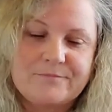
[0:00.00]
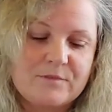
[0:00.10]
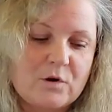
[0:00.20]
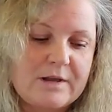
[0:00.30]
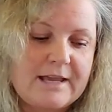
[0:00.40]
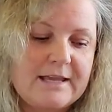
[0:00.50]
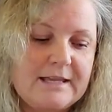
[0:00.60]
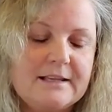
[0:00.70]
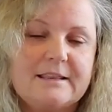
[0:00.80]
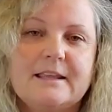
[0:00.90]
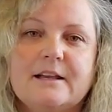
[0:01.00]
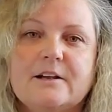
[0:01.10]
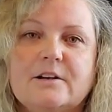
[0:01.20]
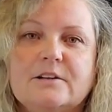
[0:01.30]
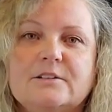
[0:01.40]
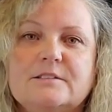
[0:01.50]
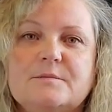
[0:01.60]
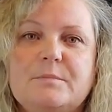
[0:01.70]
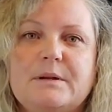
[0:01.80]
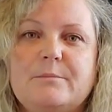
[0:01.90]
Okay. There's
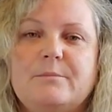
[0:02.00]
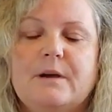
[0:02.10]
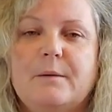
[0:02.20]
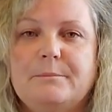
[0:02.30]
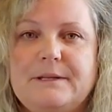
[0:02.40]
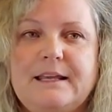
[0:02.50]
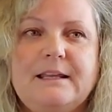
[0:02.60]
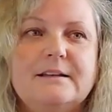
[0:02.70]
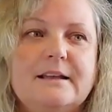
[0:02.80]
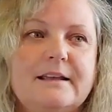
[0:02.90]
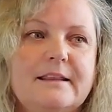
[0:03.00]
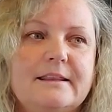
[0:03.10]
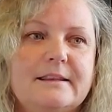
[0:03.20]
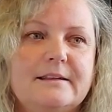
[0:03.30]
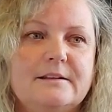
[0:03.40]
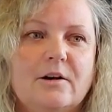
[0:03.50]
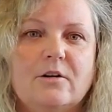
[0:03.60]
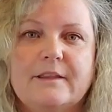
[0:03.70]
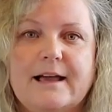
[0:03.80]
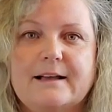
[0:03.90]
been an update and all
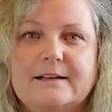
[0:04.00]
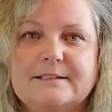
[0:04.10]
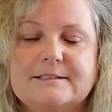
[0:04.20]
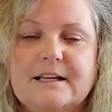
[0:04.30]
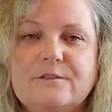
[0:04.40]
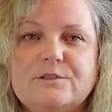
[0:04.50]
that kind of stuff.